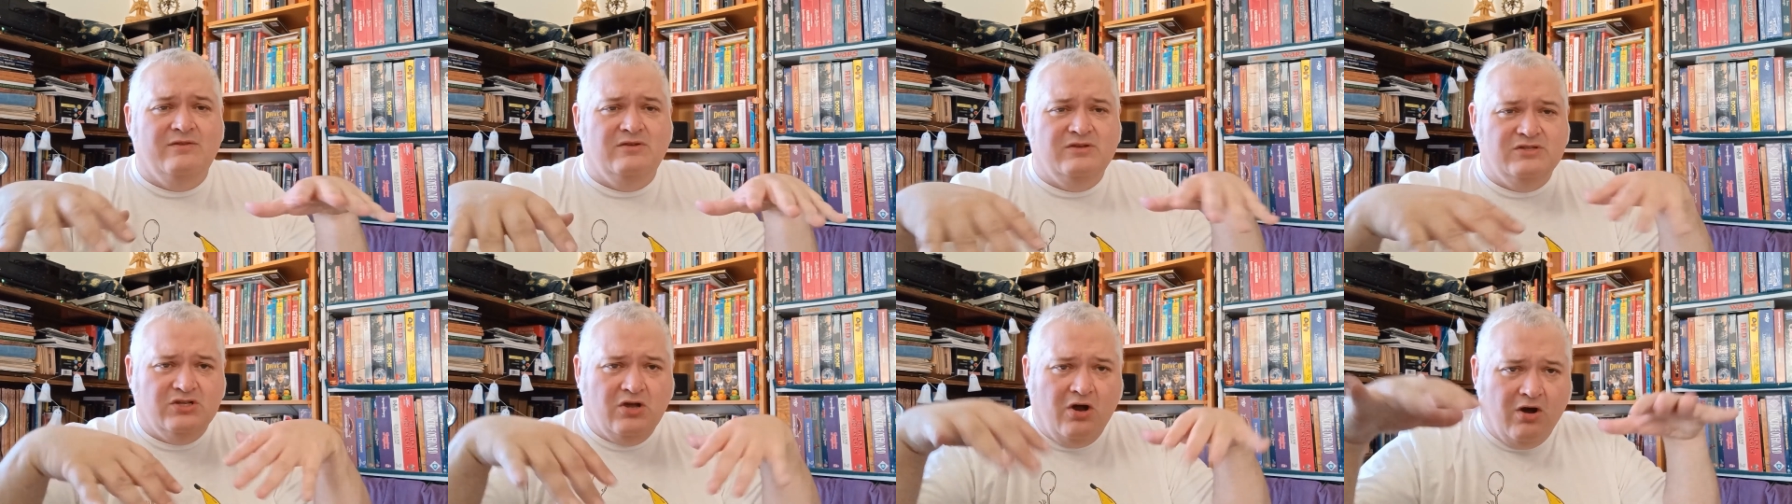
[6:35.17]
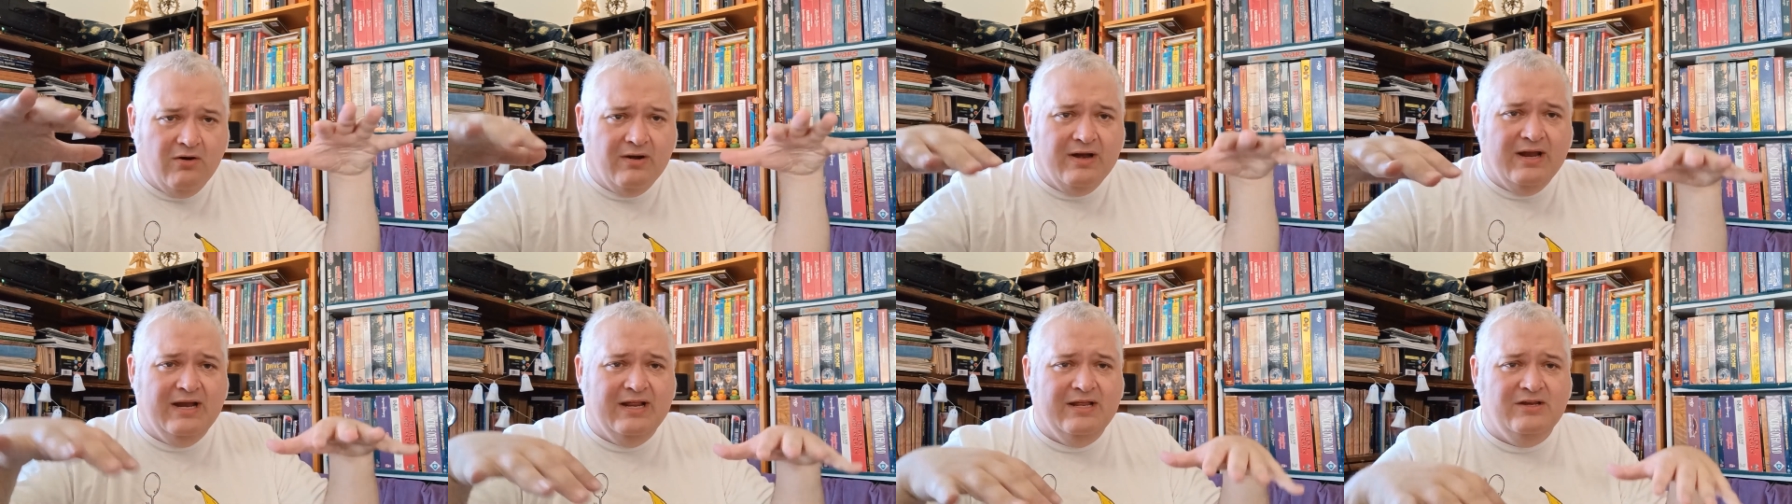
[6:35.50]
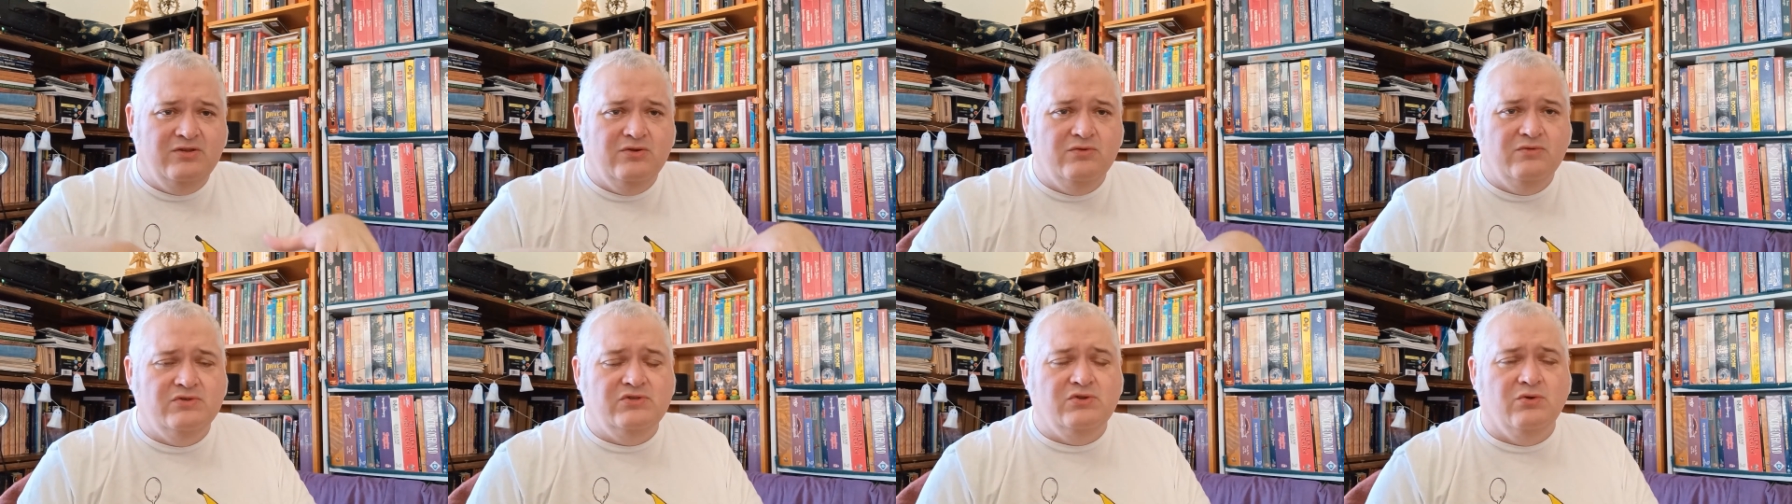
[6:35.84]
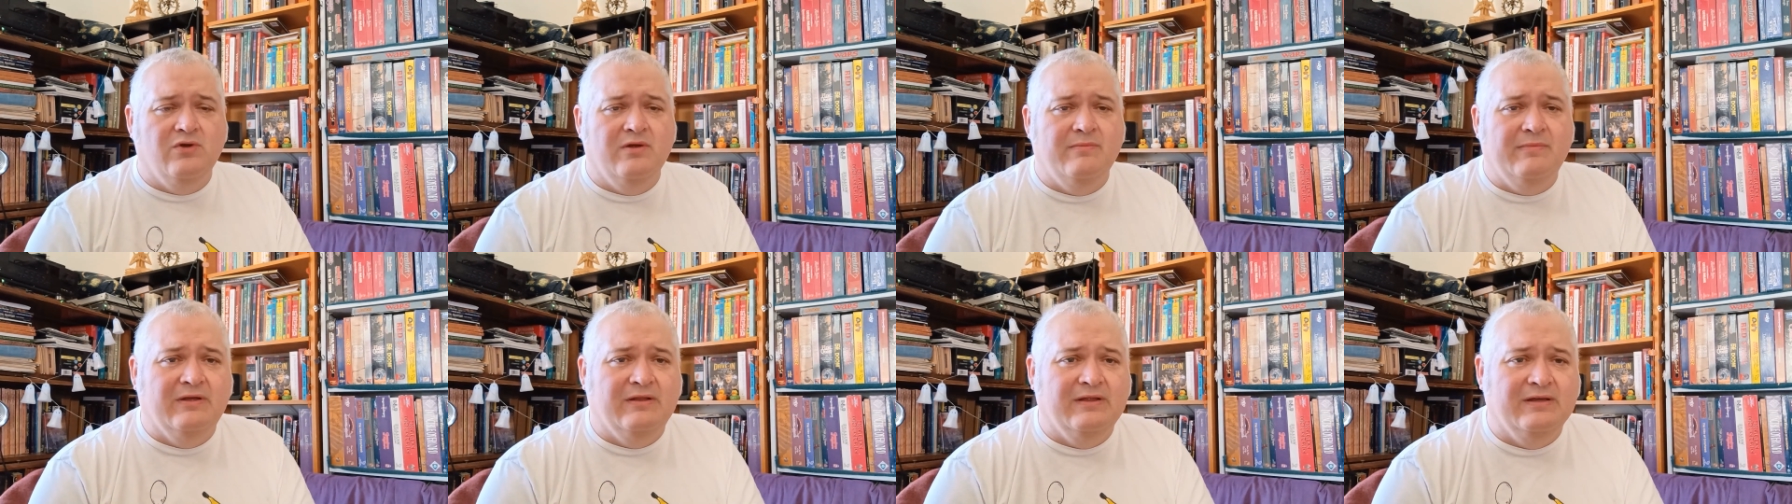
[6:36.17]
There just aren't any
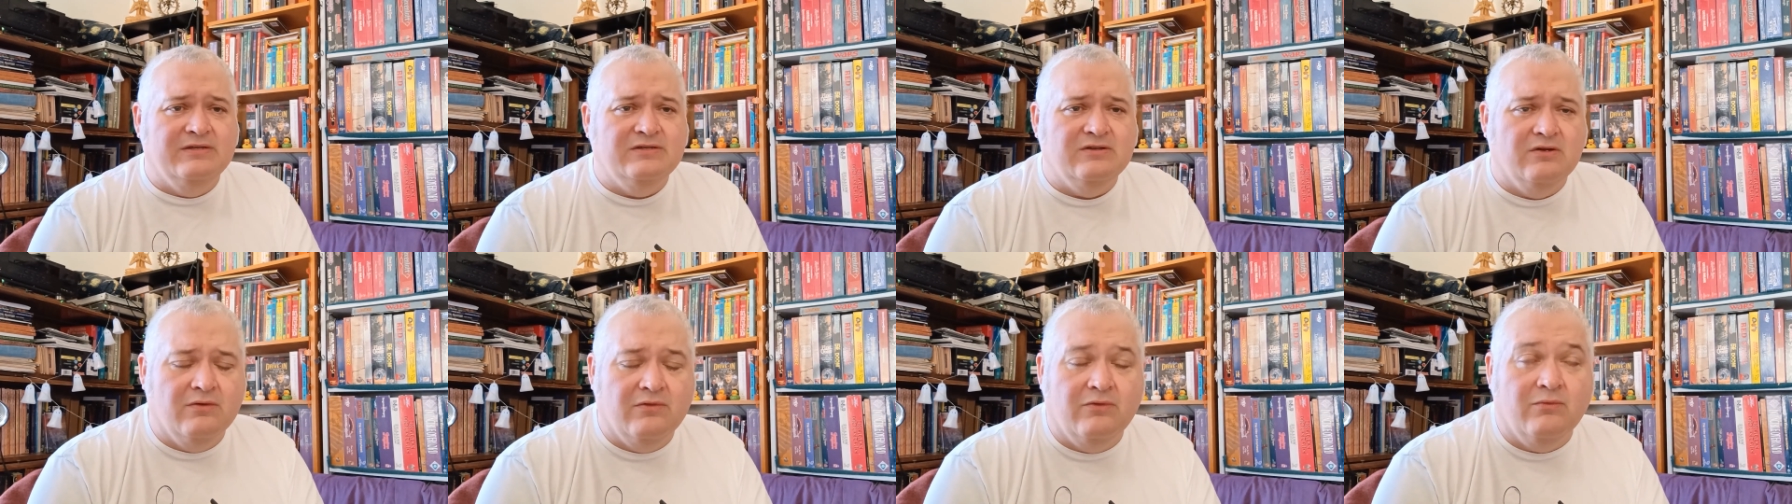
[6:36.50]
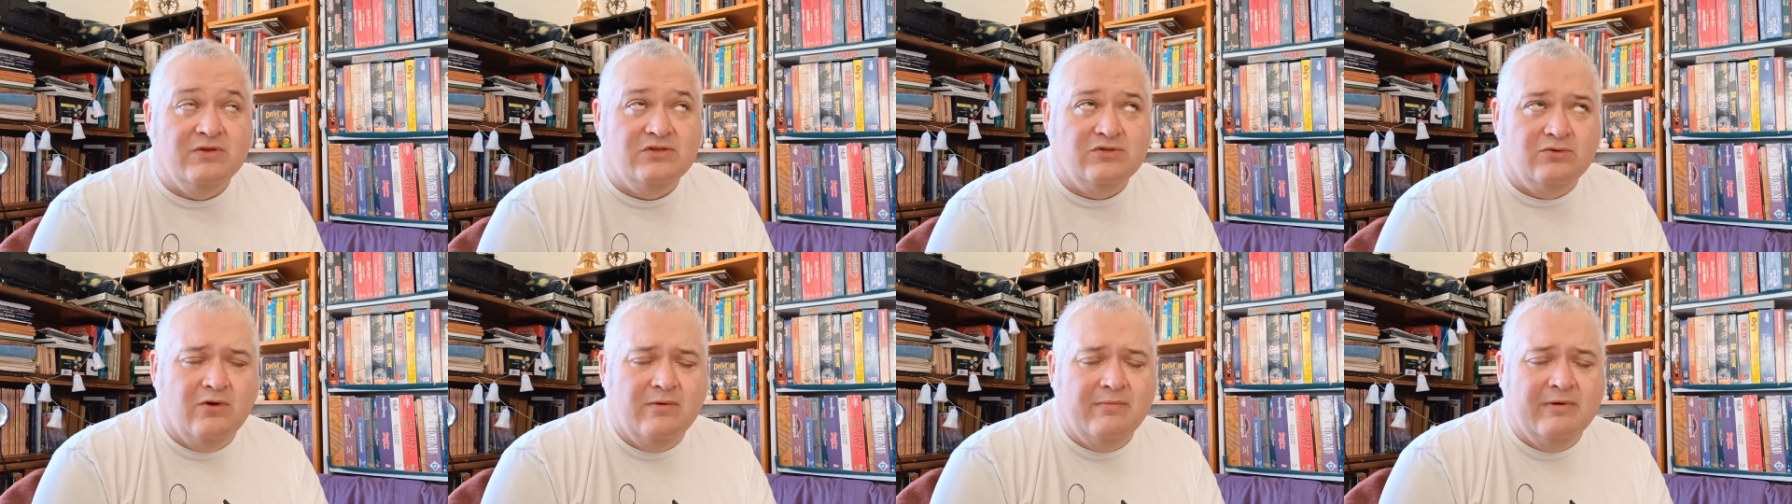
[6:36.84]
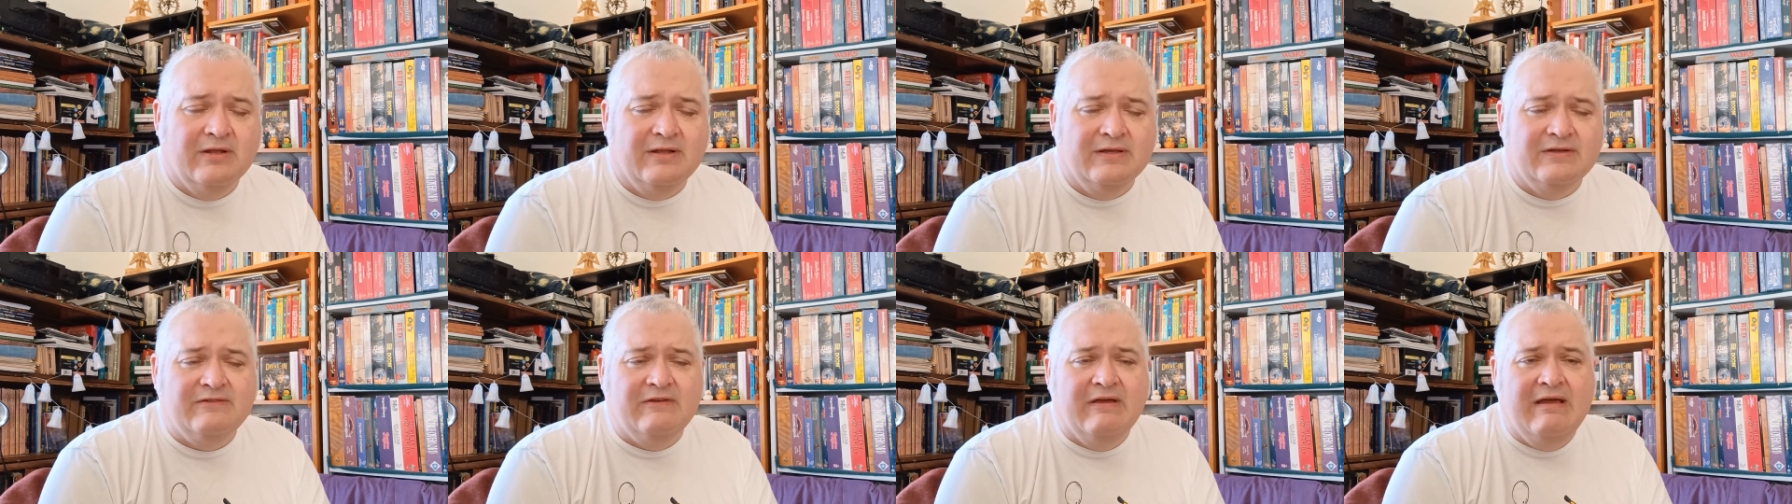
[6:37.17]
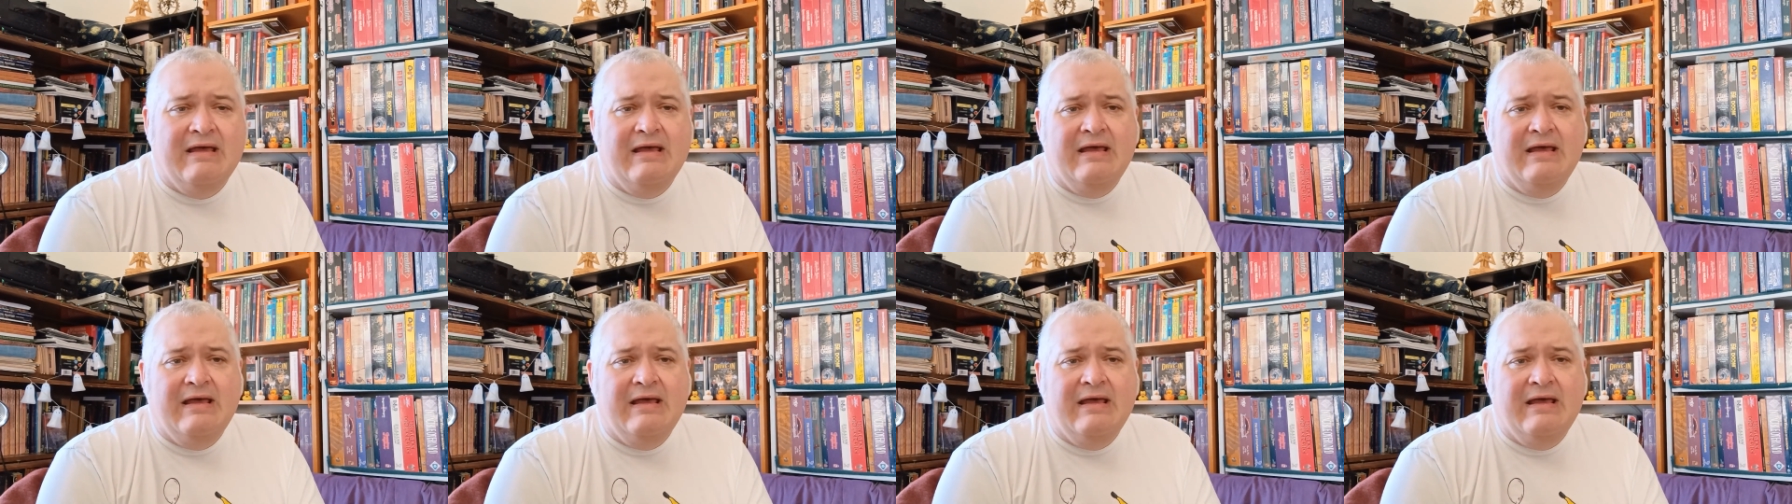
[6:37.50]
2-story buildings or 3-story buildings.